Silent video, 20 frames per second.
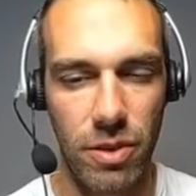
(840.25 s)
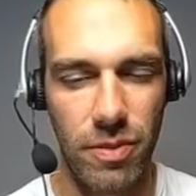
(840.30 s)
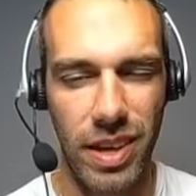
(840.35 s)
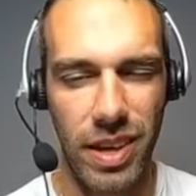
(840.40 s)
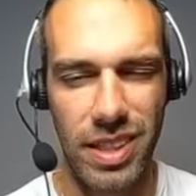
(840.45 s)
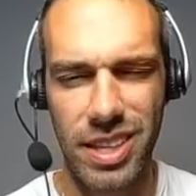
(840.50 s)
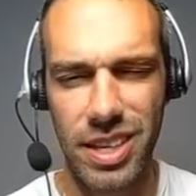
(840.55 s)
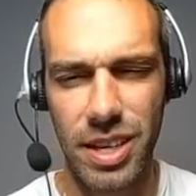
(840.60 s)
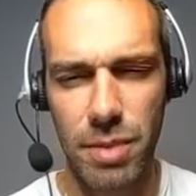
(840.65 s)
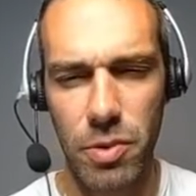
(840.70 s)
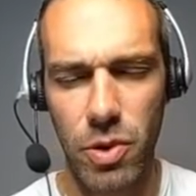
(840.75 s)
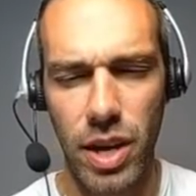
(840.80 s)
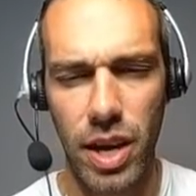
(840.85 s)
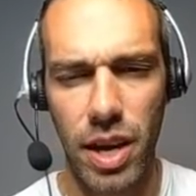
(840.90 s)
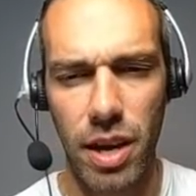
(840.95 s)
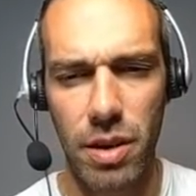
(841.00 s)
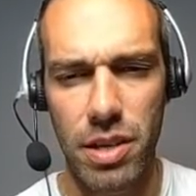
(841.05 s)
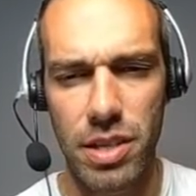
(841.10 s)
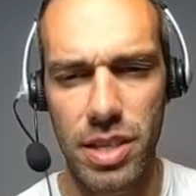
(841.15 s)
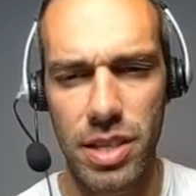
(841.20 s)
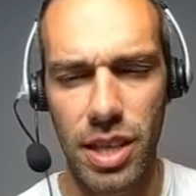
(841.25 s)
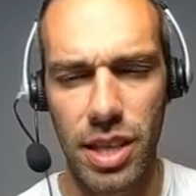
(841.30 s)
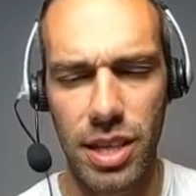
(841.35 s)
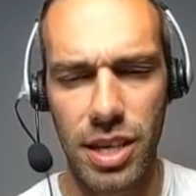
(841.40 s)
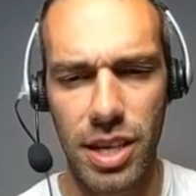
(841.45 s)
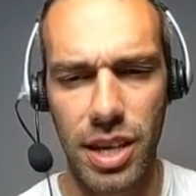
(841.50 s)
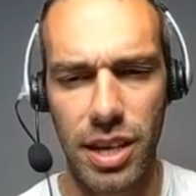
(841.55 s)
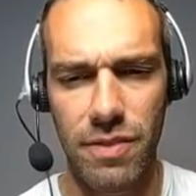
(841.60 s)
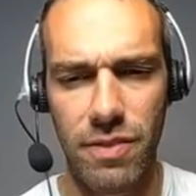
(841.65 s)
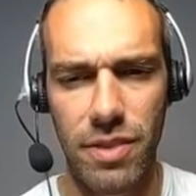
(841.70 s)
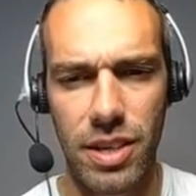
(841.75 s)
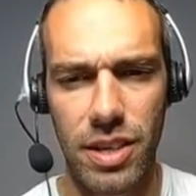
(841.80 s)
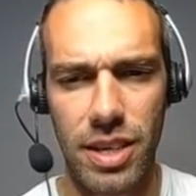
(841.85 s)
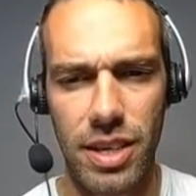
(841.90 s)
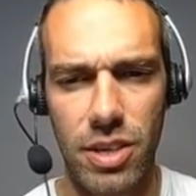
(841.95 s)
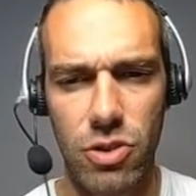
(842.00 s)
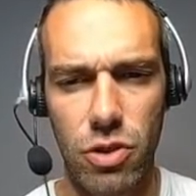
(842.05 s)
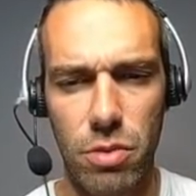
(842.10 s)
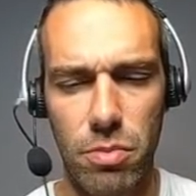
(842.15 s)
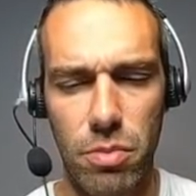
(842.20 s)
So I think I'm okay, because I think I
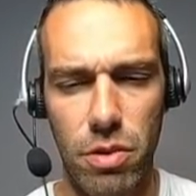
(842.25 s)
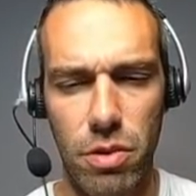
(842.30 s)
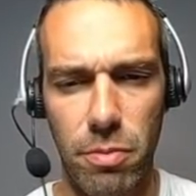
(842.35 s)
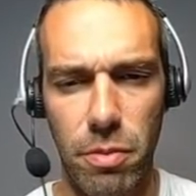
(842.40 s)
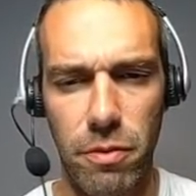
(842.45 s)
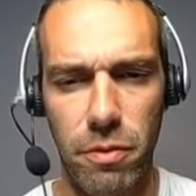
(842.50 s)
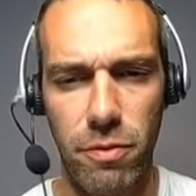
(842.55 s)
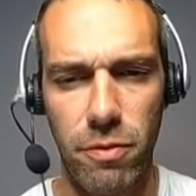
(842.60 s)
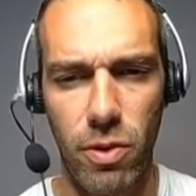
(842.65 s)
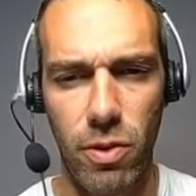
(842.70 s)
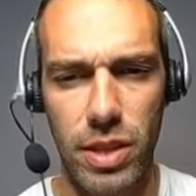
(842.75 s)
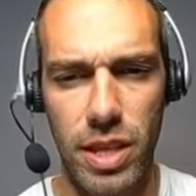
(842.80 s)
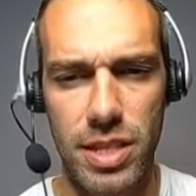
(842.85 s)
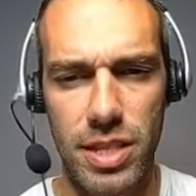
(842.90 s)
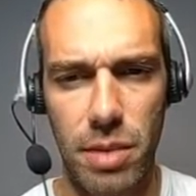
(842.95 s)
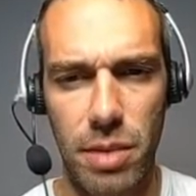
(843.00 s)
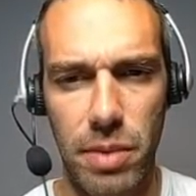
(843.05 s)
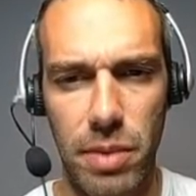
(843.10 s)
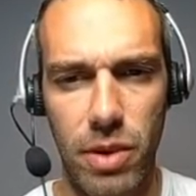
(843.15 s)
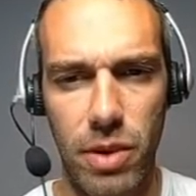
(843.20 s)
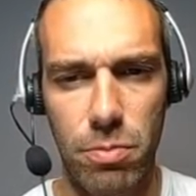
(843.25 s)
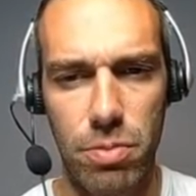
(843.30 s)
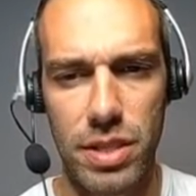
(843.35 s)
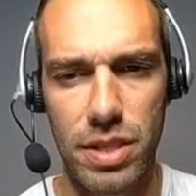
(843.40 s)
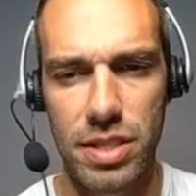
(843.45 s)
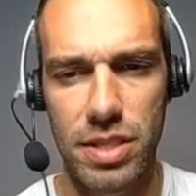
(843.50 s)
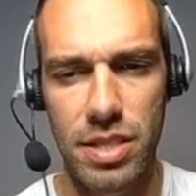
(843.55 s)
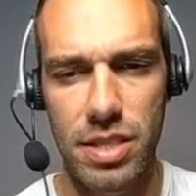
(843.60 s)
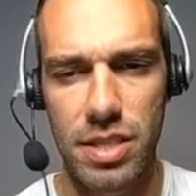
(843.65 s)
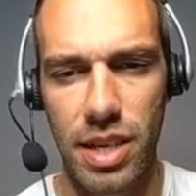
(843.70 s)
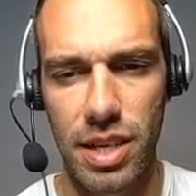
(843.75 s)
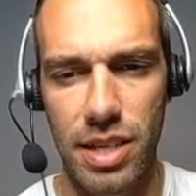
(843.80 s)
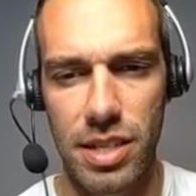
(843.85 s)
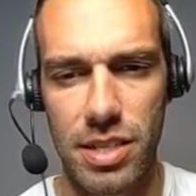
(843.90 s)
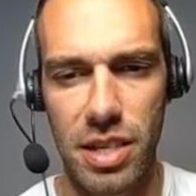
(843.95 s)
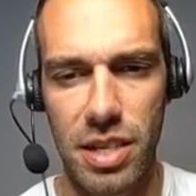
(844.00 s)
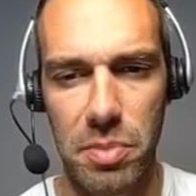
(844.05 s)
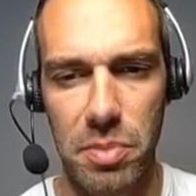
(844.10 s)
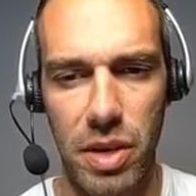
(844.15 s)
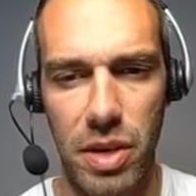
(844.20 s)
can get to a move before they take me out. Plus, this is
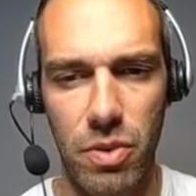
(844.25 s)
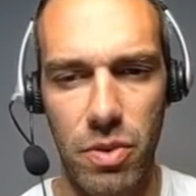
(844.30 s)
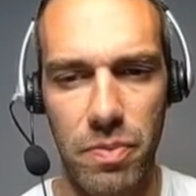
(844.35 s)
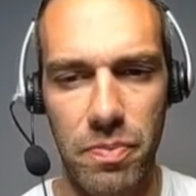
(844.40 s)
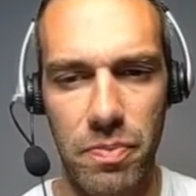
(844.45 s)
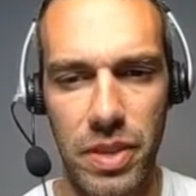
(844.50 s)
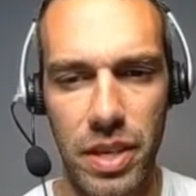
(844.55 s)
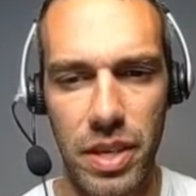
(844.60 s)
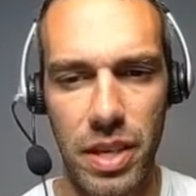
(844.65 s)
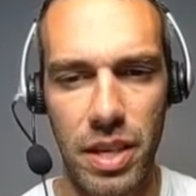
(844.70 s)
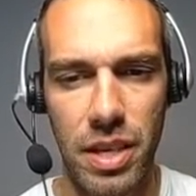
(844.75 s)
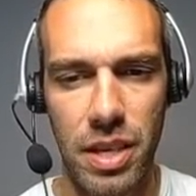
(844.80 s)
not going to take me out.